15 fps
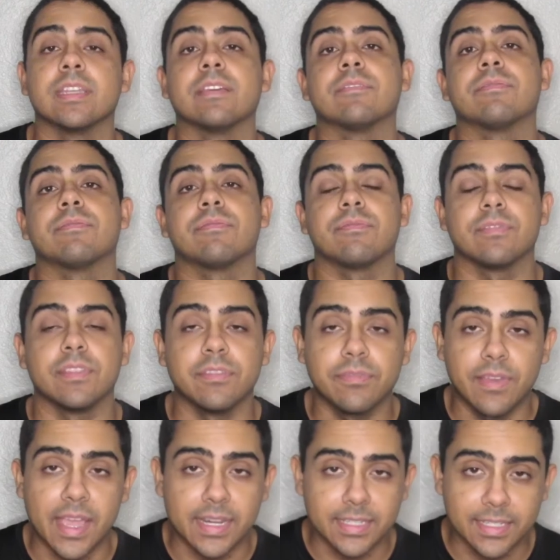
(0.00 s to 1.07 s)
If the
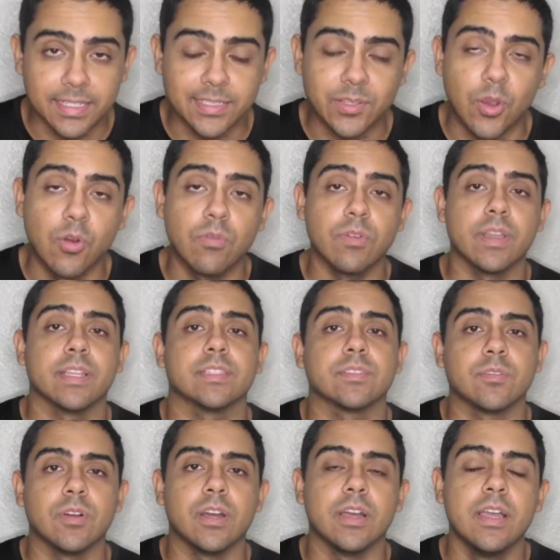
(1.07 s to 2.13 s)
fact is, overhead
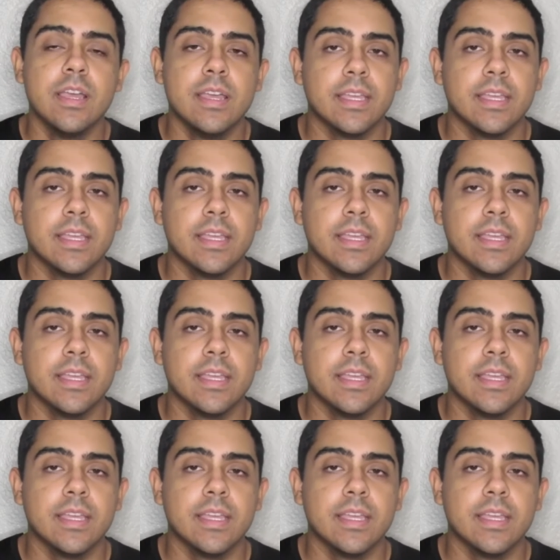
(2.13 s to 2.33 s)
squat